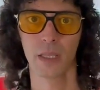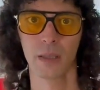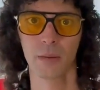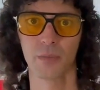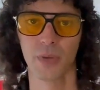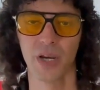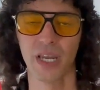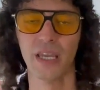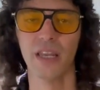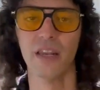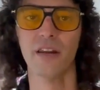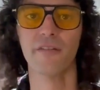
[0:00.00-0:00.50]

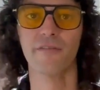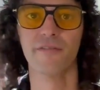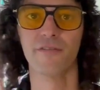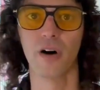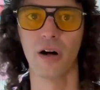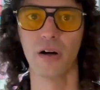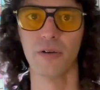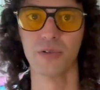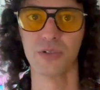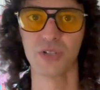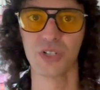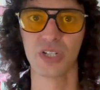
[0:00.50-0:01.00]
But he didn't
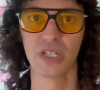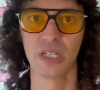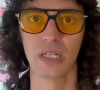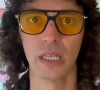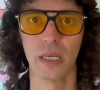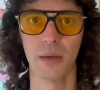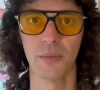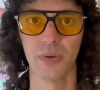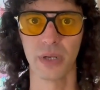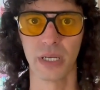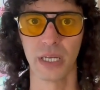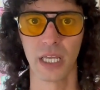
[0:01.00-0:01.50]
fall. He was just
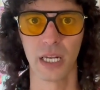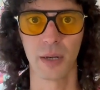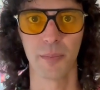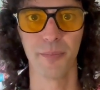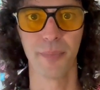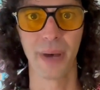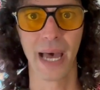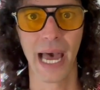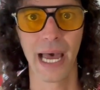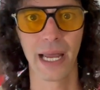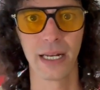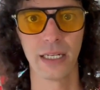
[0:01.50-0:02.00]
limping. He had a
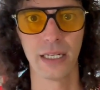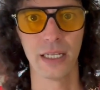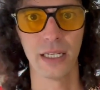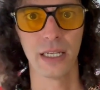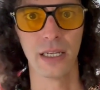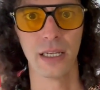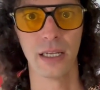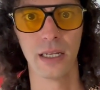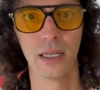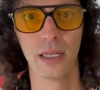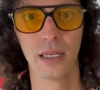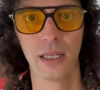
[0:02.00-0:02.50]
bad
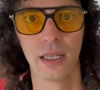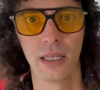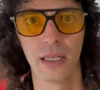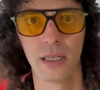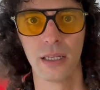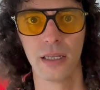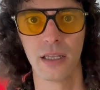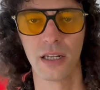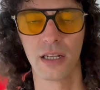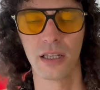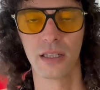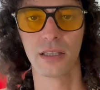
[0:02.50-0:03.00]
knee.
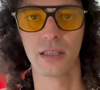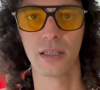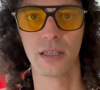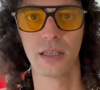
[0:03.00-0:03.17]
He had a